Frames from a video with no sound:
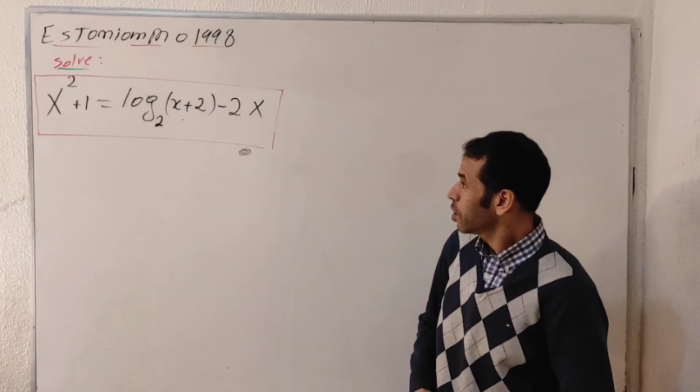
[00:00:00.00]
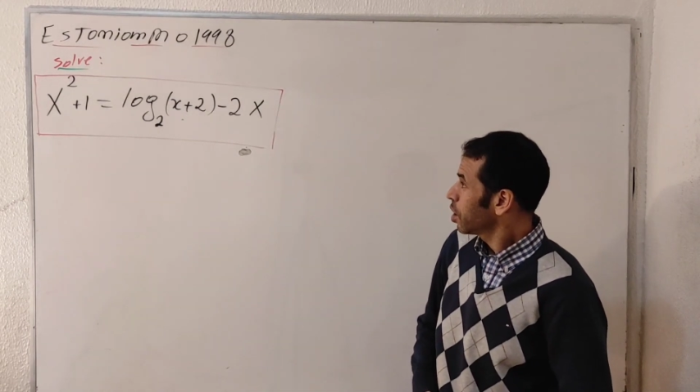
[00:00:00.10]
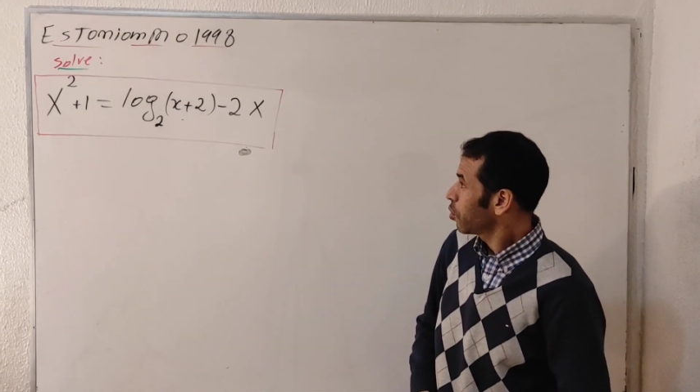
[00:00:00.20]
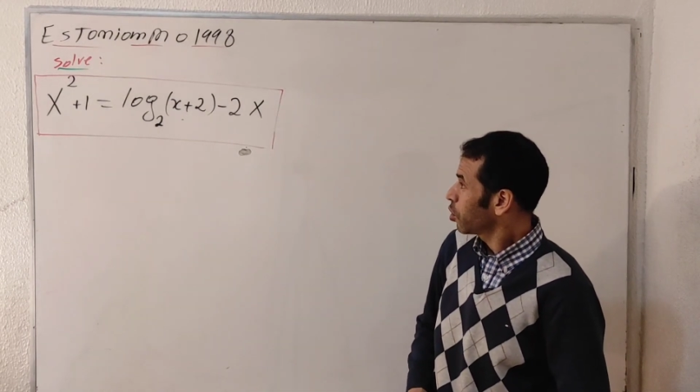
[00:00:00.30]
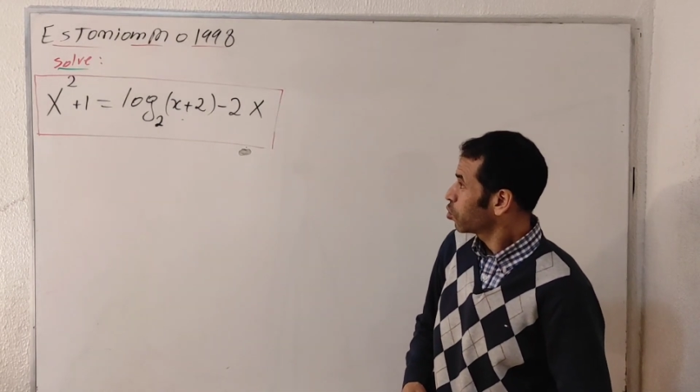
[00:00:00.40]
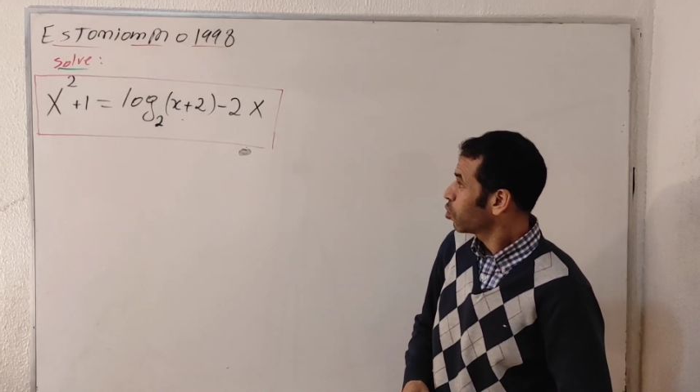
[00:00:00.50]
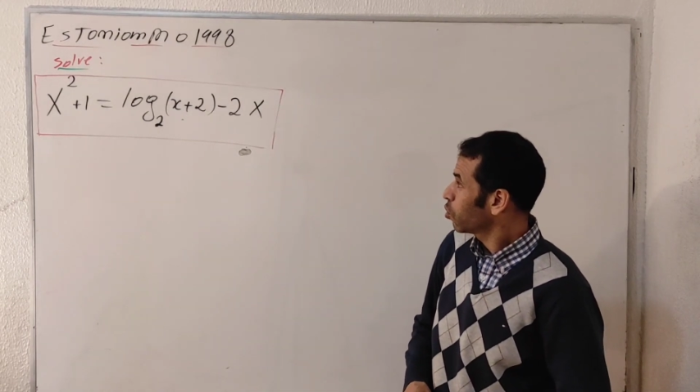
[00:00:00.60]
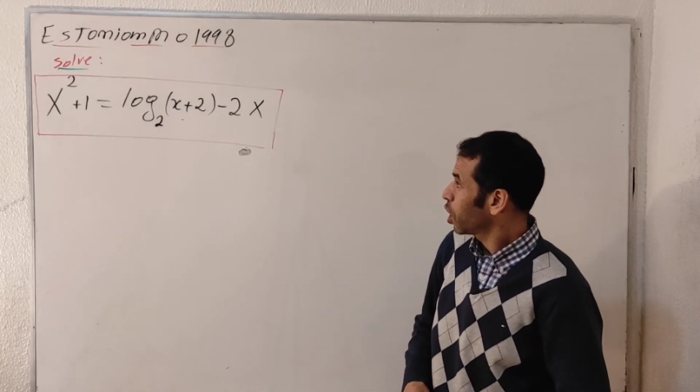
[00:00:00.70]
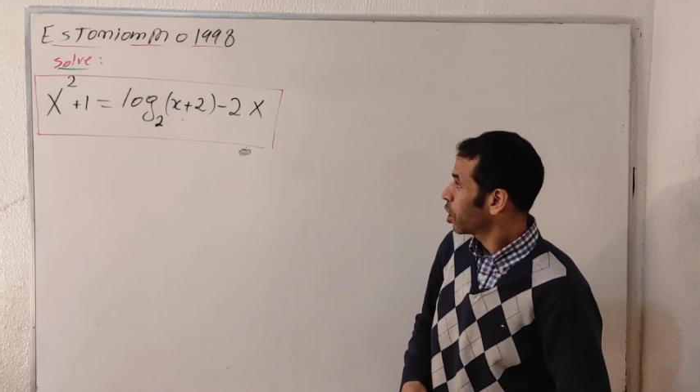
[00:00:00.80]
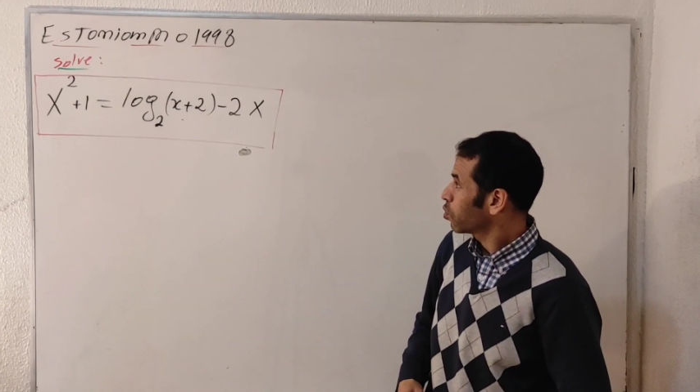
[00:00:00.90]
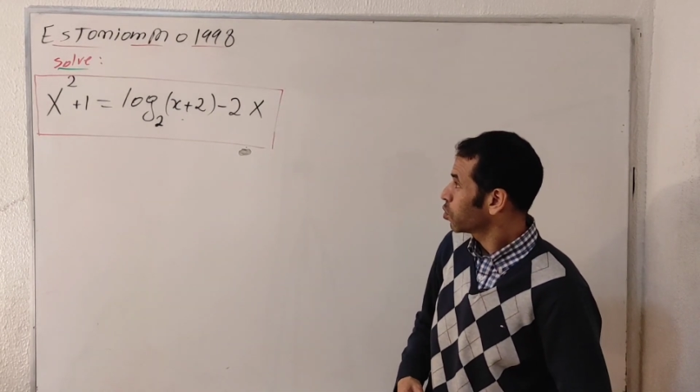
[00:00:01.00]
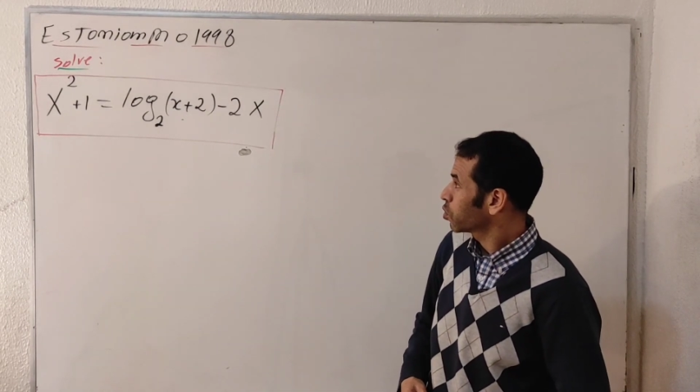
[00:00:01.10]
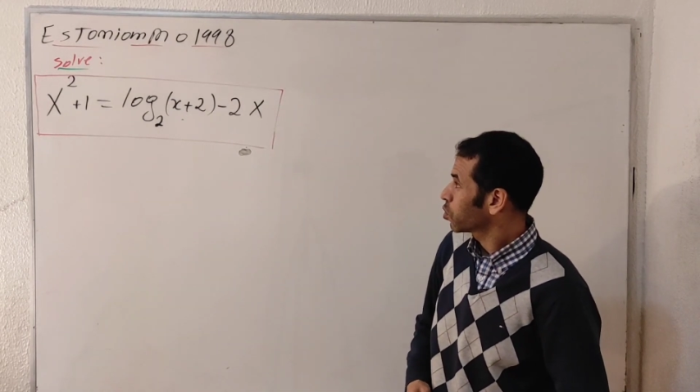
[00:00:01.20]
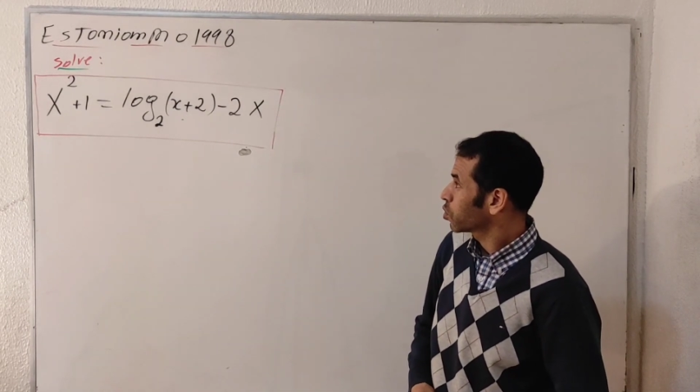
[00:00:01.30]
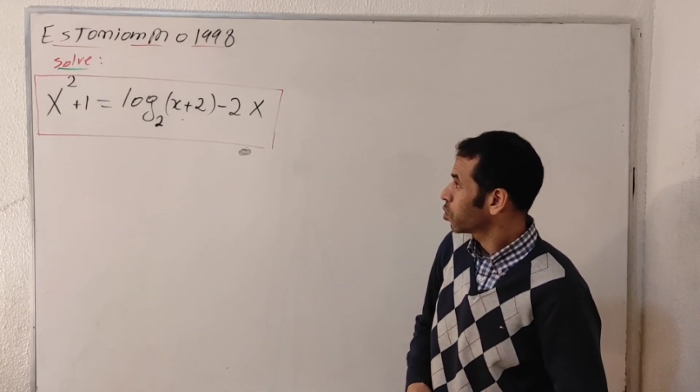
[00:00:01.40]
Our goal, we are going
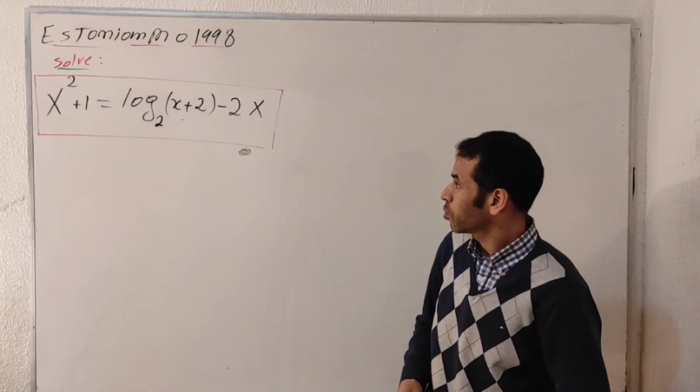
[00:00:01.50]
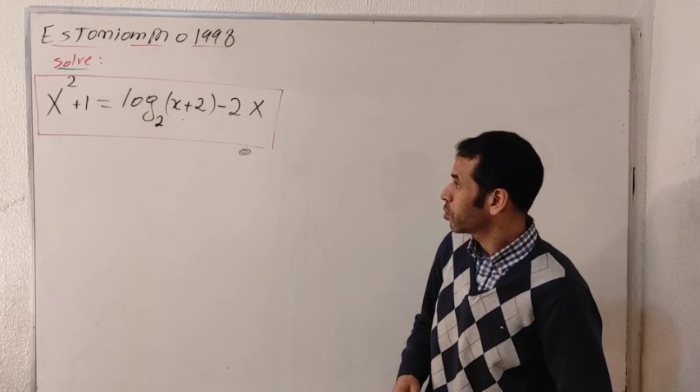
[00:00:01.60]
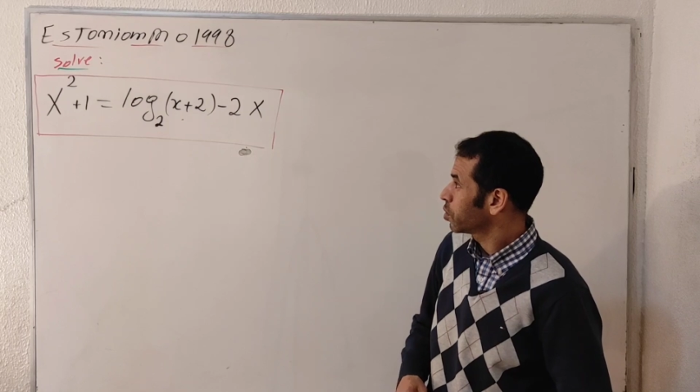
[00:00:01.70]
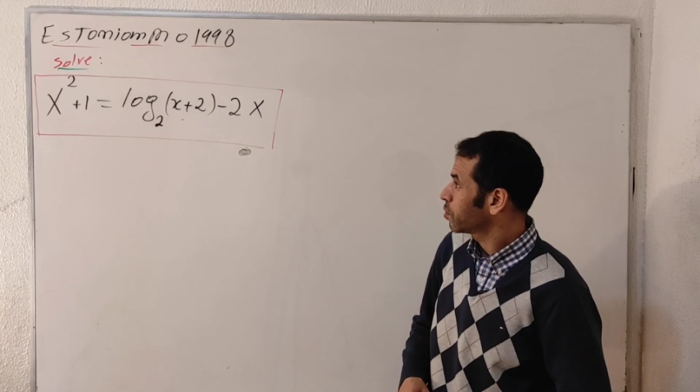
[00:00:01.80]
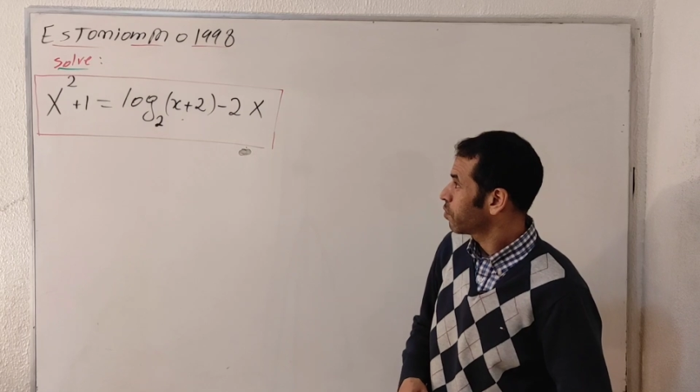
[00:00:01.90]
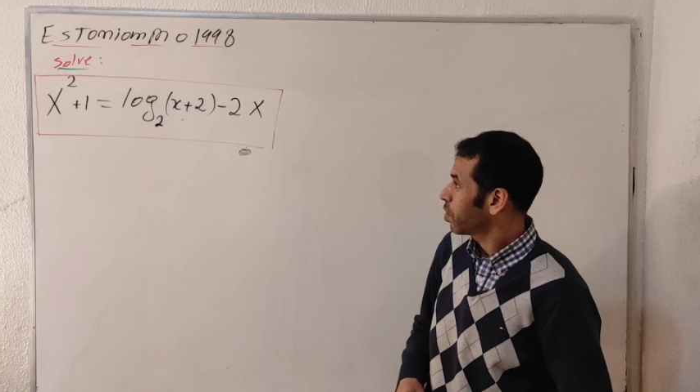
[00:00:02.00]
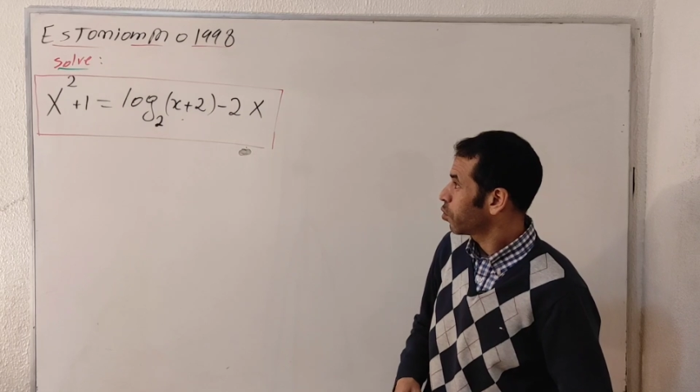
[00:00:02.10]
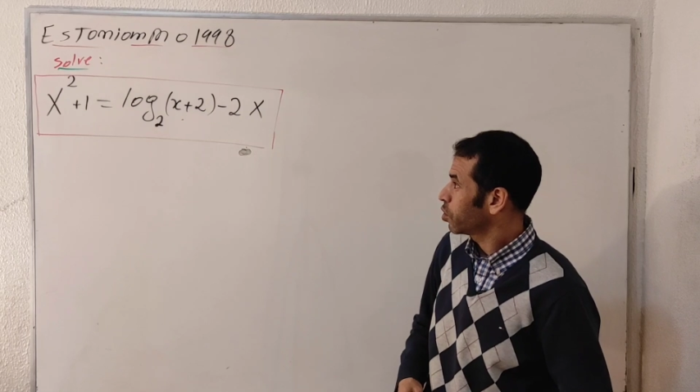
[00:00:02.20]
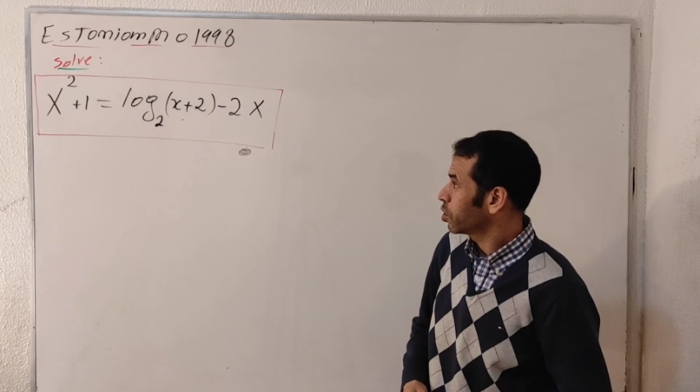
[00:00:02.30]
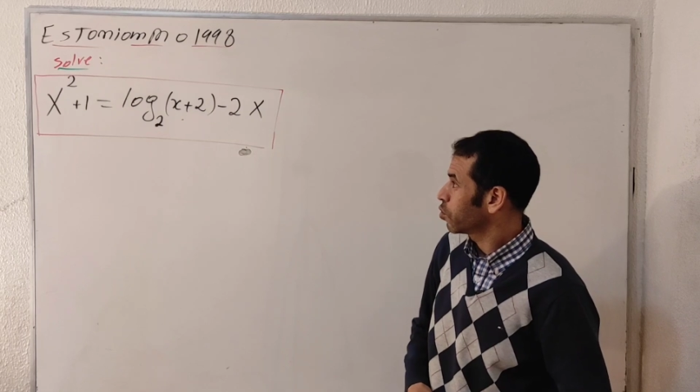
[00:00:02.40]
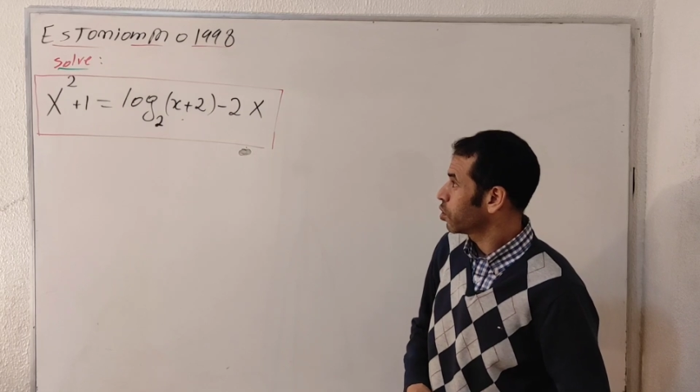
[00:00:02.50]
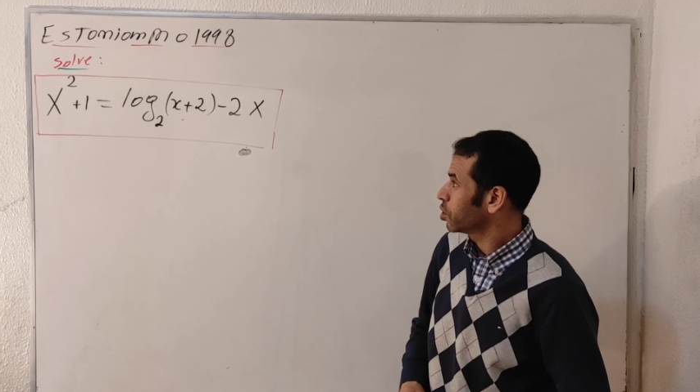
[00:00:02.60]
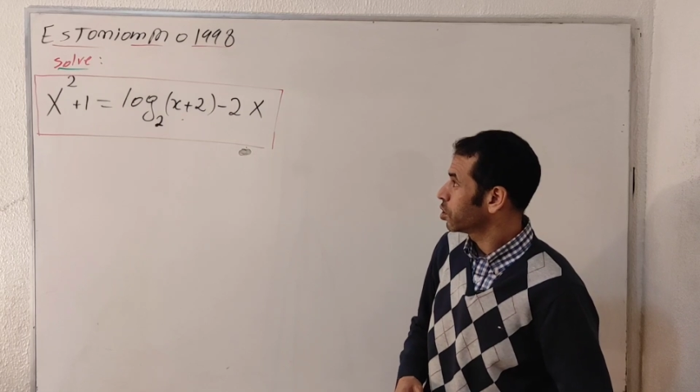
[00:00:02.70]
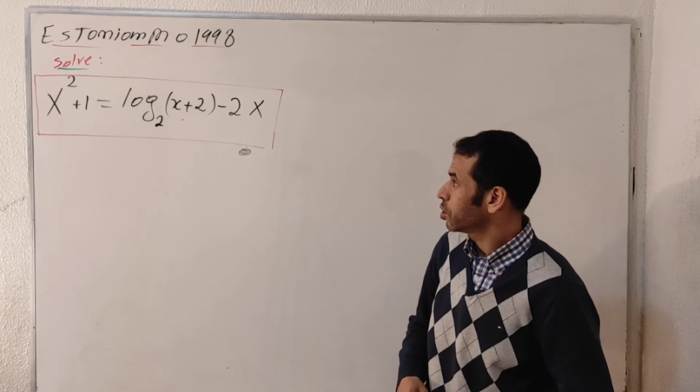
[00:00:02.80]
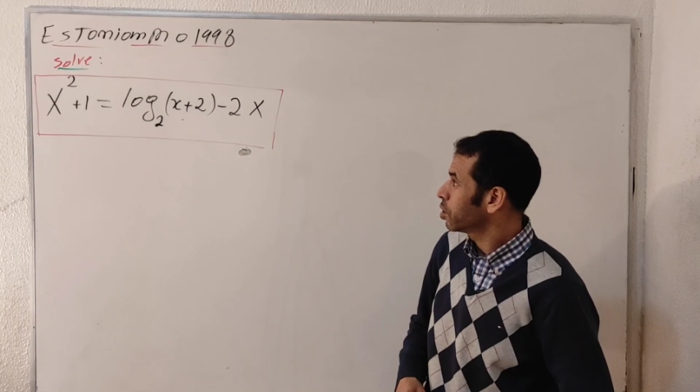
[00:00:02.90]
to solve this following equation.